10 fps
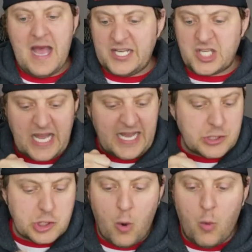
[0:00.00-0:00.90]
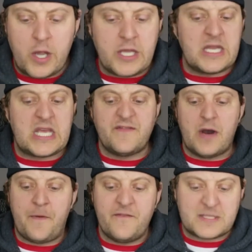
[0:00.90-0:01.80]
I don't want you to give
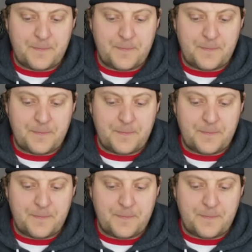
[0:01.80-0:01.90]
up. If it's